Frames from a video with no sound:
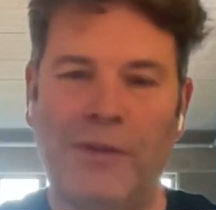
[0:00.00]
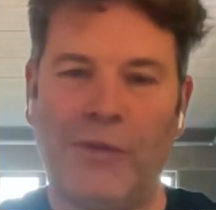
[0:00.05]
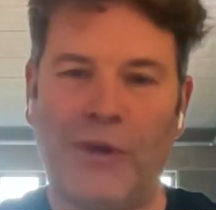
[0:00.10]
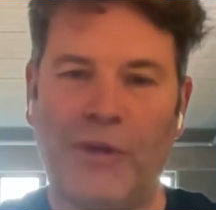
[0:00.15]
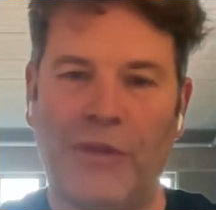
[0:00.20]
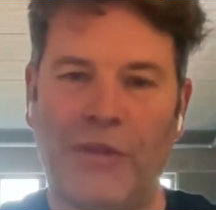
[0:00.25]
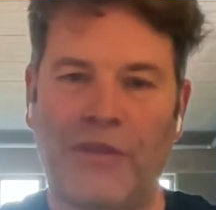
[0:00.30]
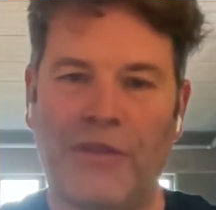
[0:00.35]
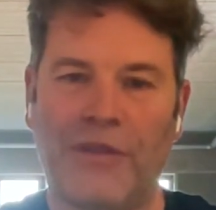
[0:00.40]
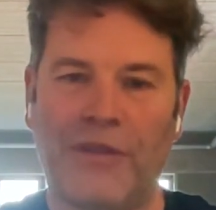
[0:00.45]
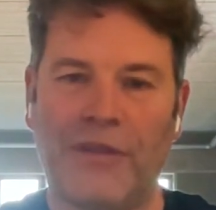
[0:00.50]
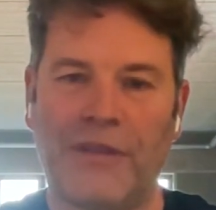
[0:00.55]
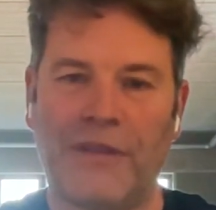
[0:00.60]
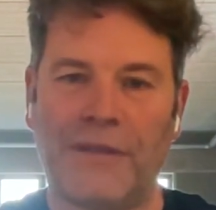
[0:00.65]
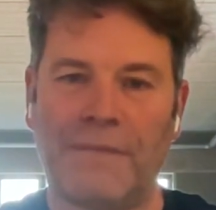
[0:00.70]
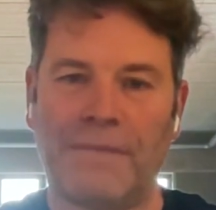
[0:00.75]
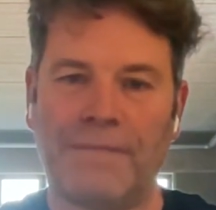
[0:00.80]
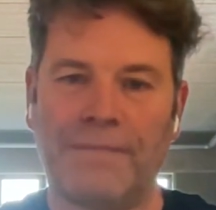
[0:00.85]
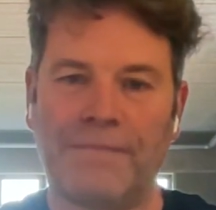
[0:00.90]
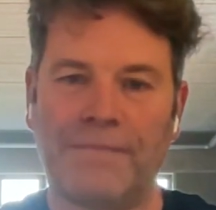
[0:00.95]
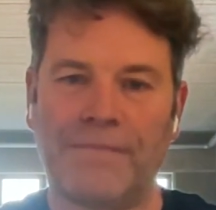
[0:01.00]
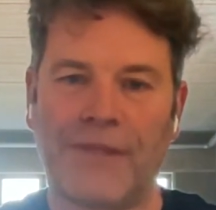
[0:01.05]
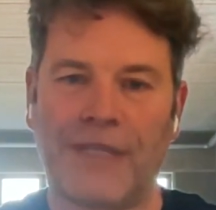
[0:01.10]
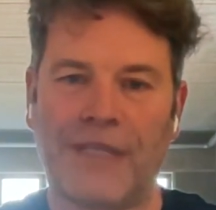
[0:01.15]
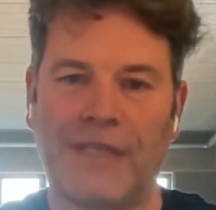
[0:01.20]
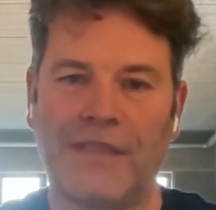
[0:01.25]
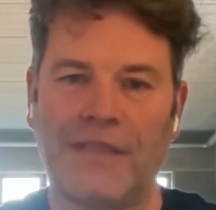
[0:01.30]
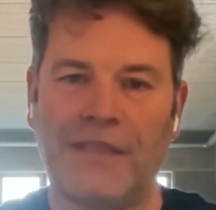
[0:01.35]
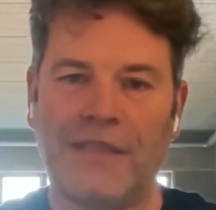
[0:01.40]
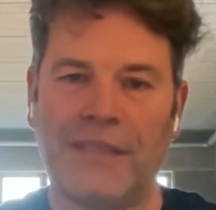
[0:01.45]
with
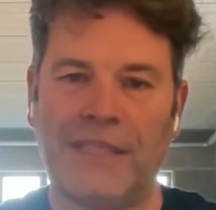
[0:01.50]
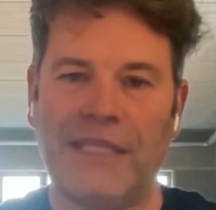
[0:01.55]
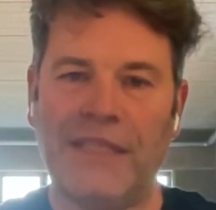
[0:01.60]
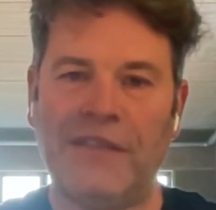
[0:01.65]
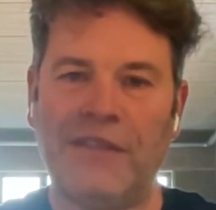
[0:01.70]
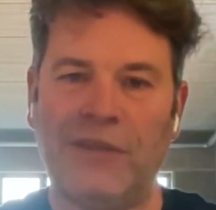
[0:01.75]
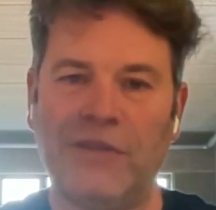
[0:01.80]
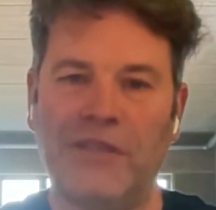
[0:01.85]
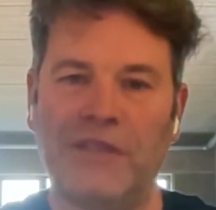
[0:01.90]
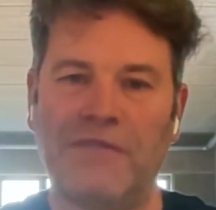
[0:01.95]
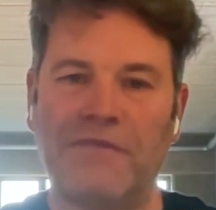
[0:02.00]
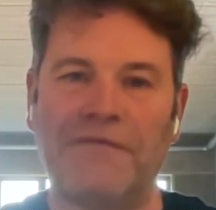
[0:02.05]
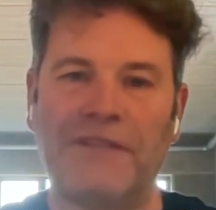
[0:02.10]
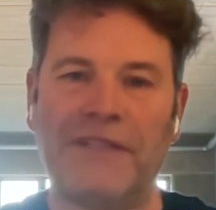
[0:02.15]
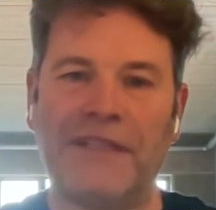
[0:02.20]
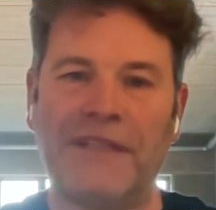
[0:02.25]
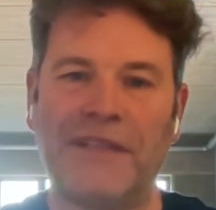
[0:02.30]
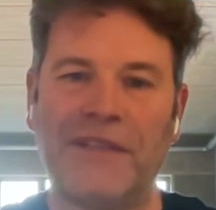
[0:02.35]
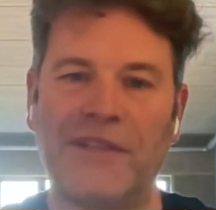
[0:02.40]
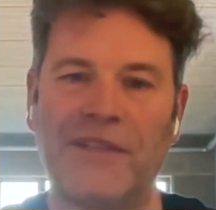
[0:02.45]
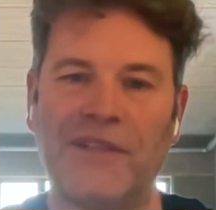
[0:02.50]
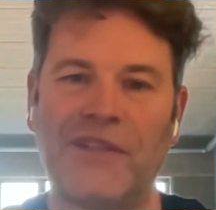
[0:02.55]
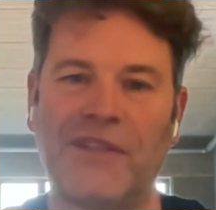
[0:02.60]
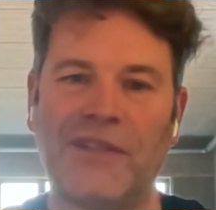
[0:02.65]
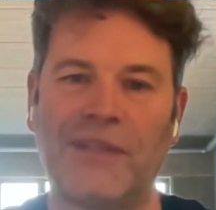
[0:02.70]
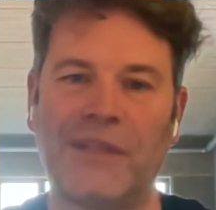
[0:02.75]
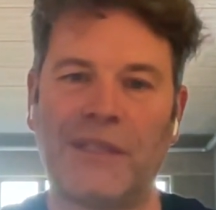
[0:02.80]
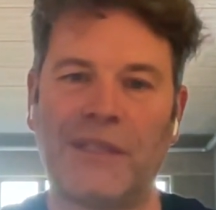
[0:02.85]
ink on their fingers